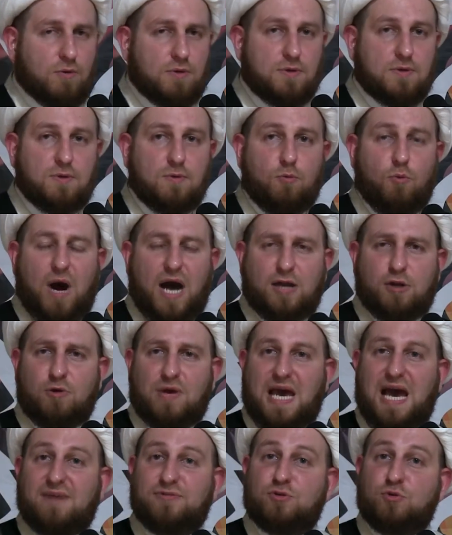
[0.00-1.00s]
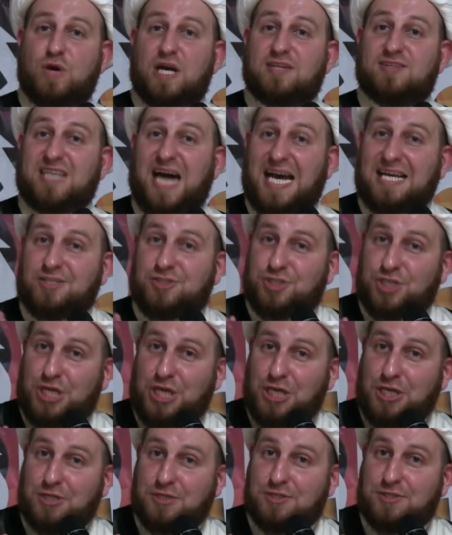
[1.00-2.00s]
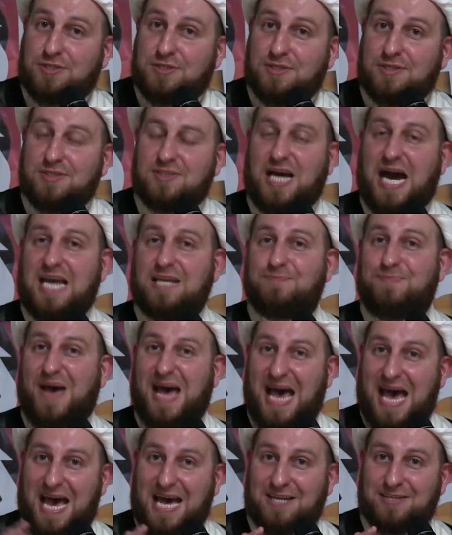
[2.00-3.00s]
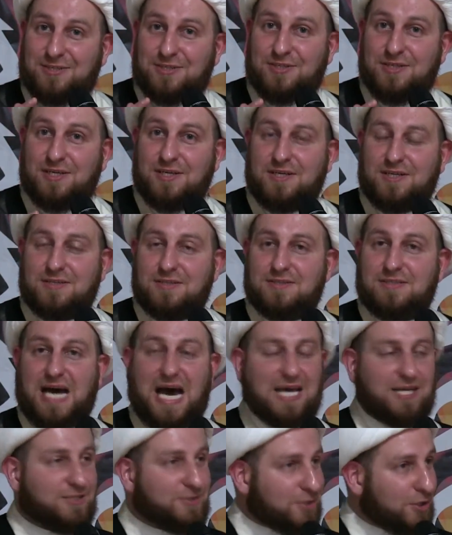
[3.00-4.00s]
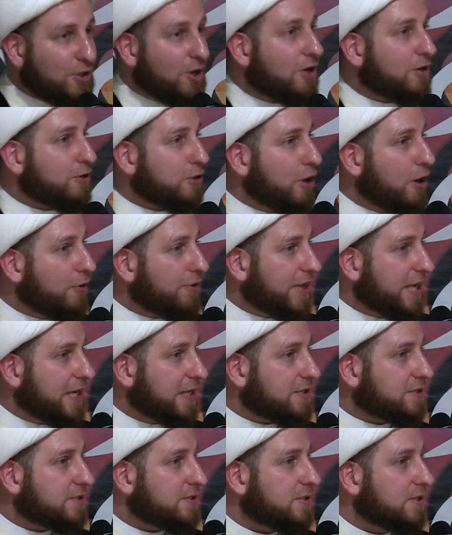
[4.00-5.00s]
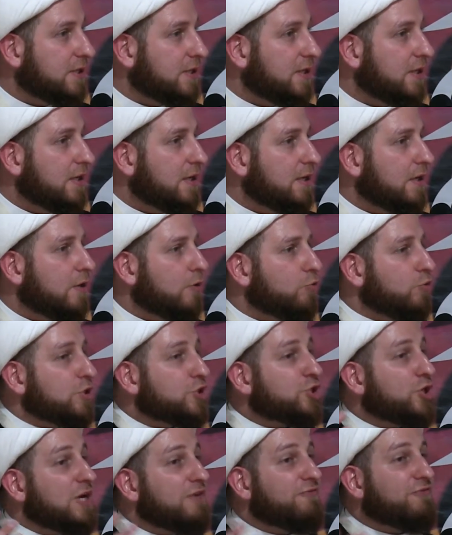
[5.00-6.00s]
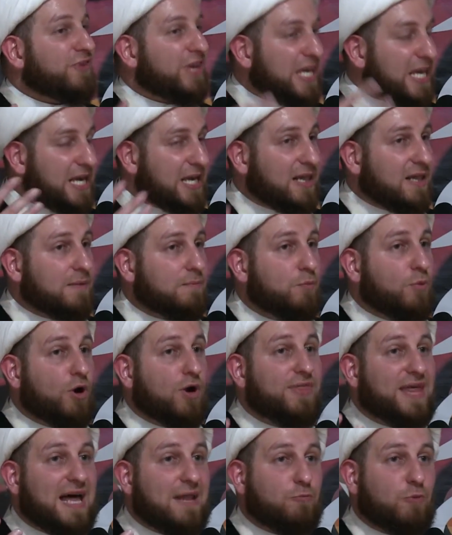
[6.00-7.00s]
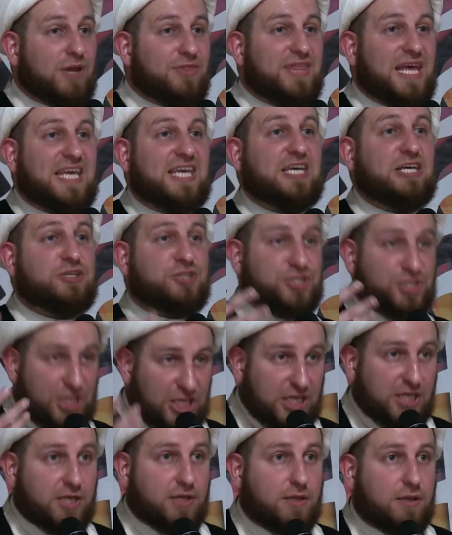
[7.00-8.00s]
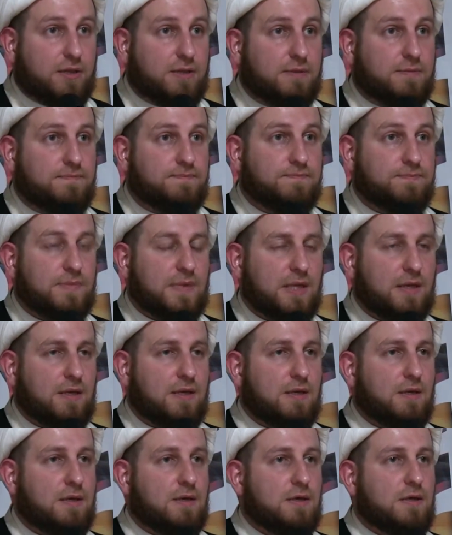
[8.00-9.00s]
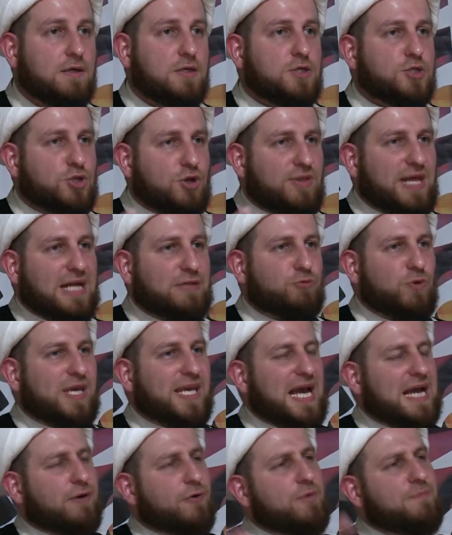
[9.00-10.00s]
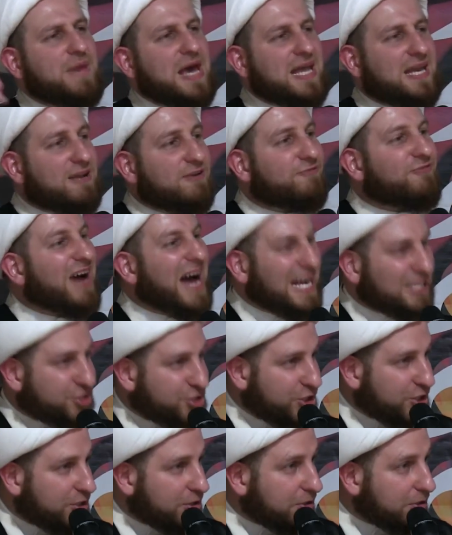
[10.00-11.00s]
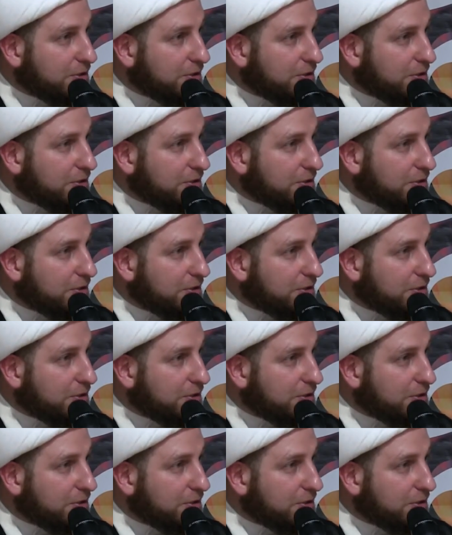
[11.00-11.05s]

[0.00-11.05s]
Why do we have to wear tight jeans, tight pants, tight, you know, clothings, which reveal more than what they conceal, so that we can remain in fashion?